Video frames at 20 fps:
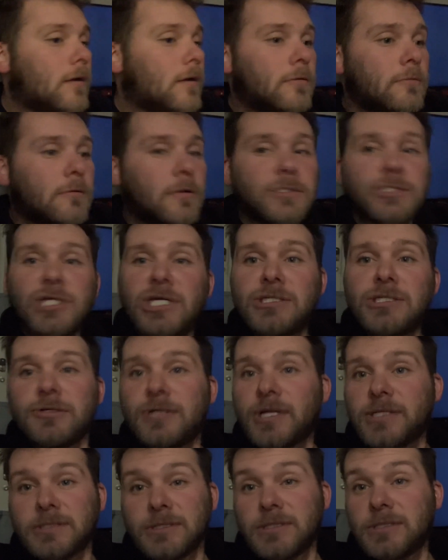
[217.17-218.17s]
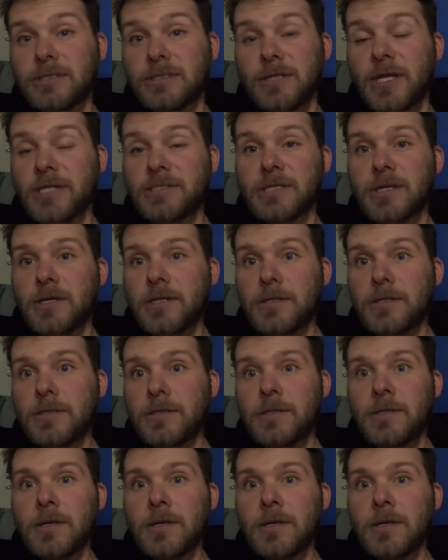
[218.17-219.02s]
Well, Chester doesn't, so that's good.